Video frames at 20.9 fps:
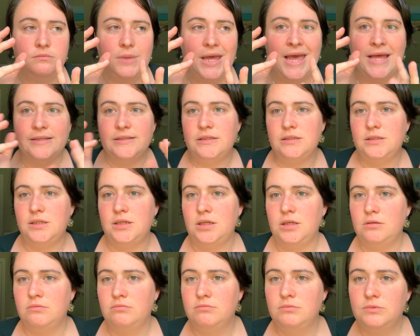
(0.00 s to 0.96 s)

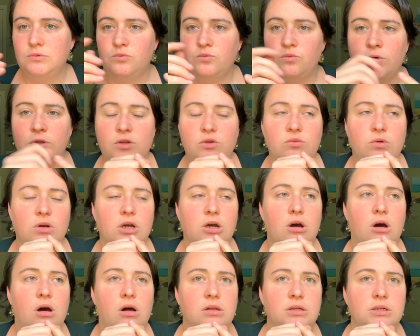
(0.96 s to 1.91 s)
entity, whether you want to
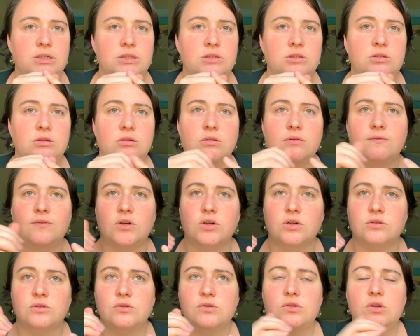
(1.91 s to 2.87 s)
call it the
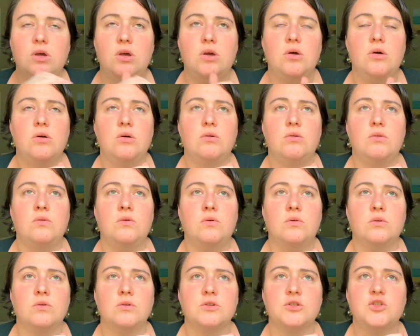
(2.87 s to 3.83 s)
universe
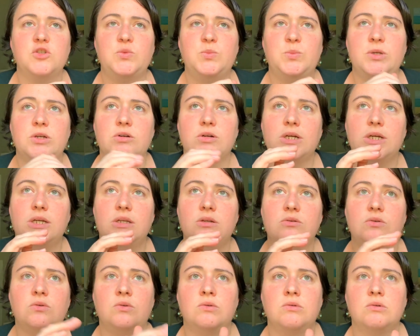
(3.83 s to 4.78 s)
or spirit
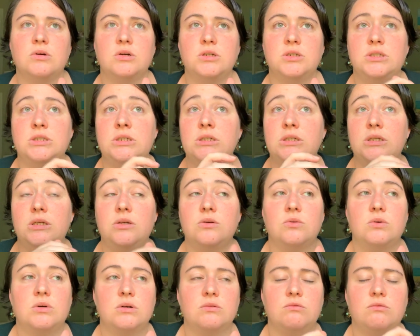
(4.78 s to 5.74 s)
or deity
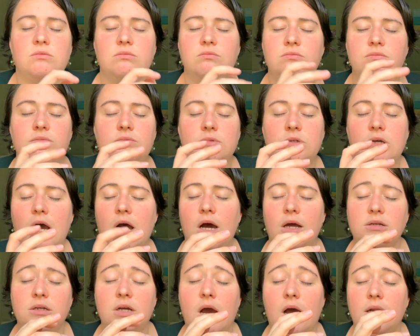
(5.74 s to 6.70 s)
or
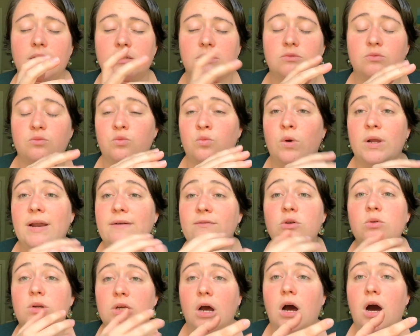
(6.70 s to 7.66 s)
God, goddess, whatever
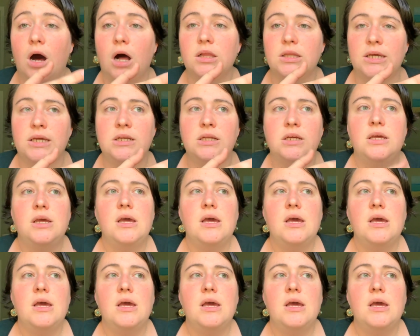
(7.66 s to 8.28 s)
you want to call it.